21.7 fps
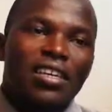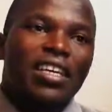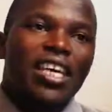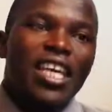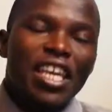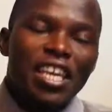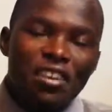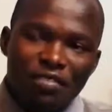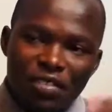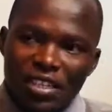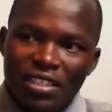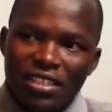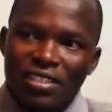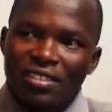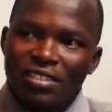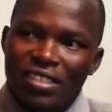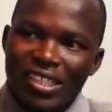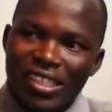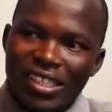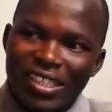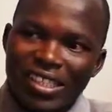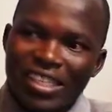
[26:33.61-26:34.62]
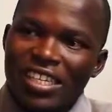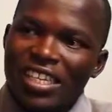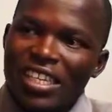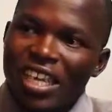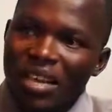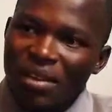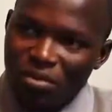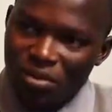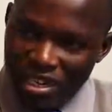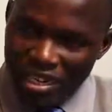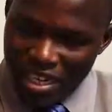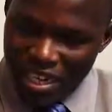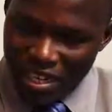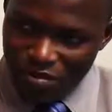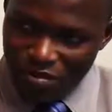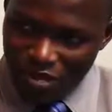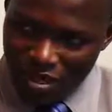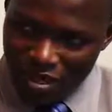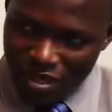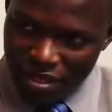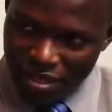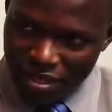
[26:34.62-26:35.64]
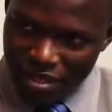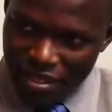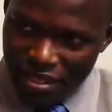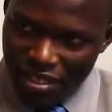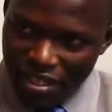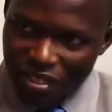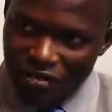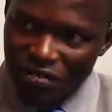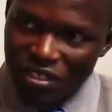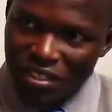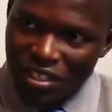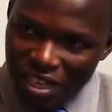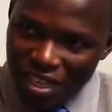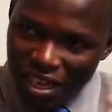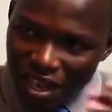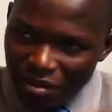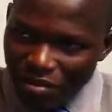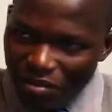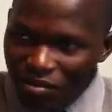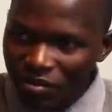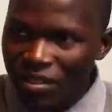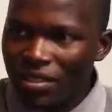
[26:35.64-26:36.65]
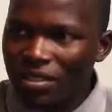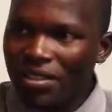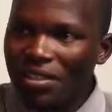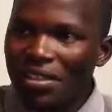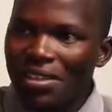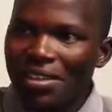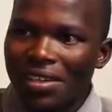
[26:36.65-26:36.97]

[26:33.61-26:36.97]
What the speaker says: Even the type 1 diabetes, if it comes,